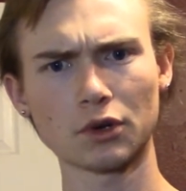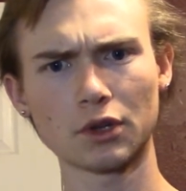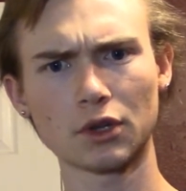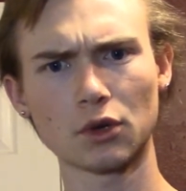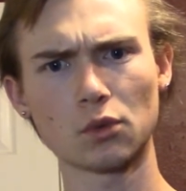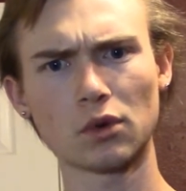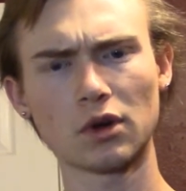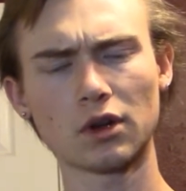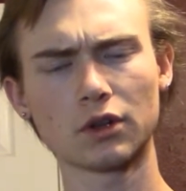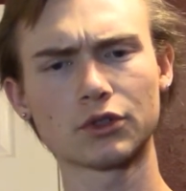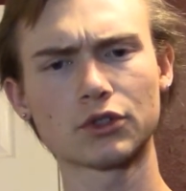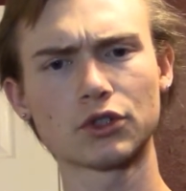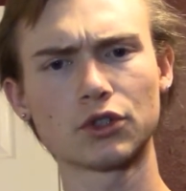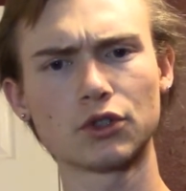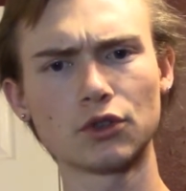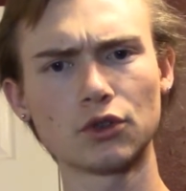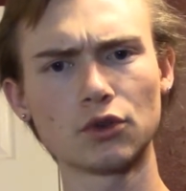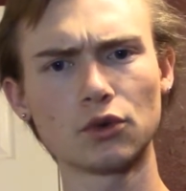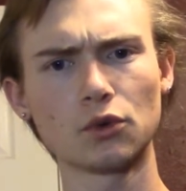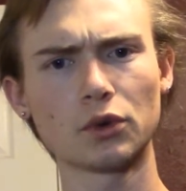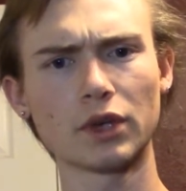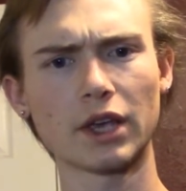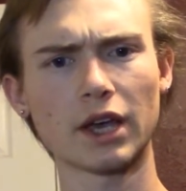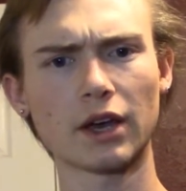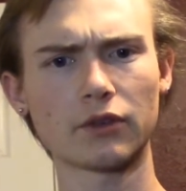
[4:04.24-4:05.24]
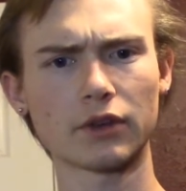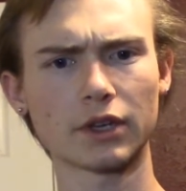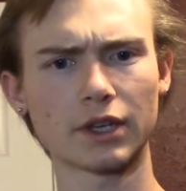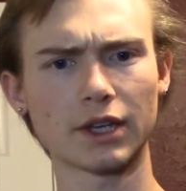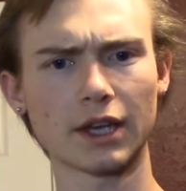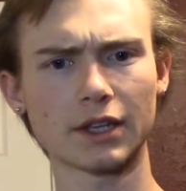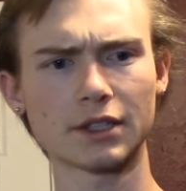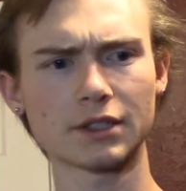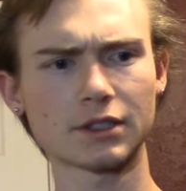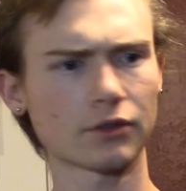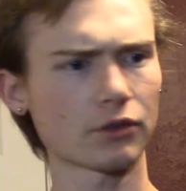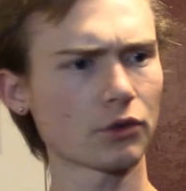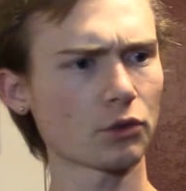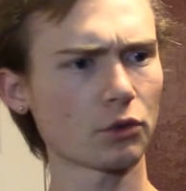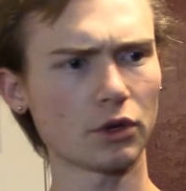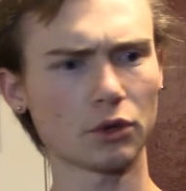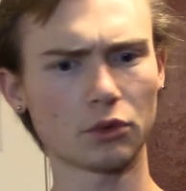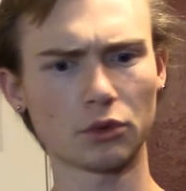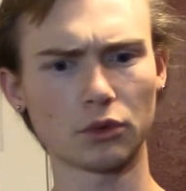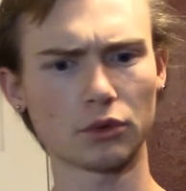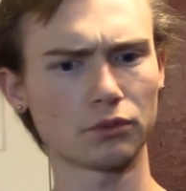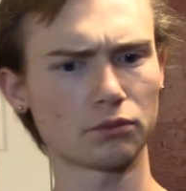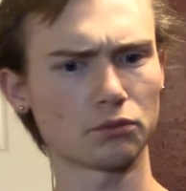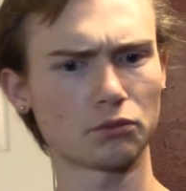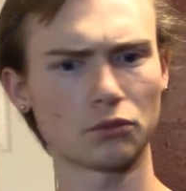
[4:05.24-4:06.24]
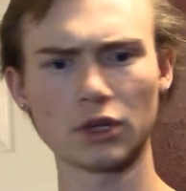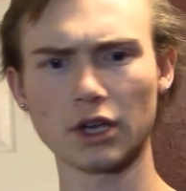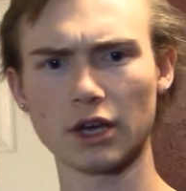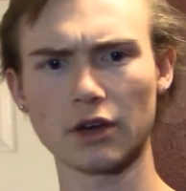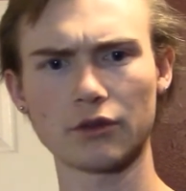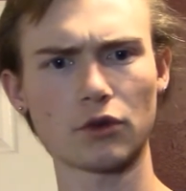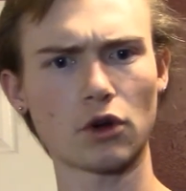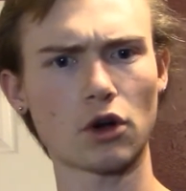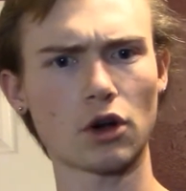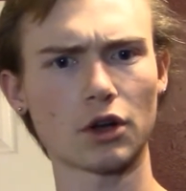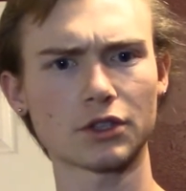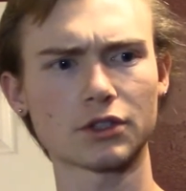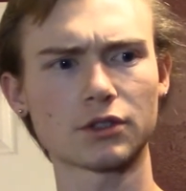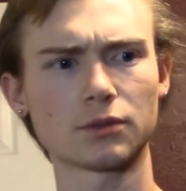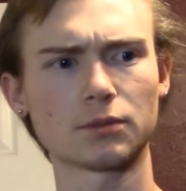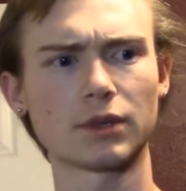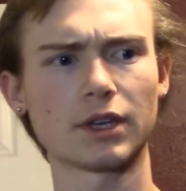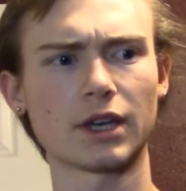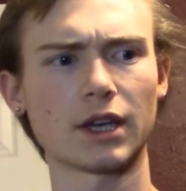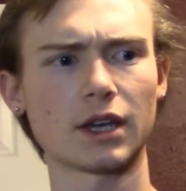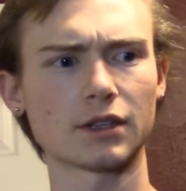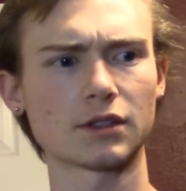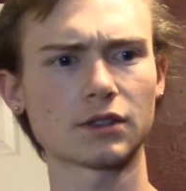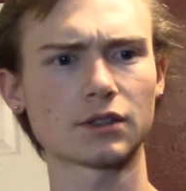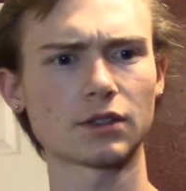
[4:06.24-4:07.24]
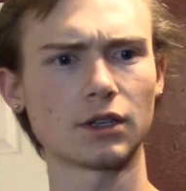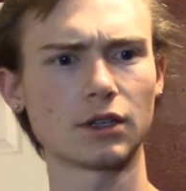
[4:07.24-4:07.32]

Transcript: well too. We have a guest every week. We have awesome guests,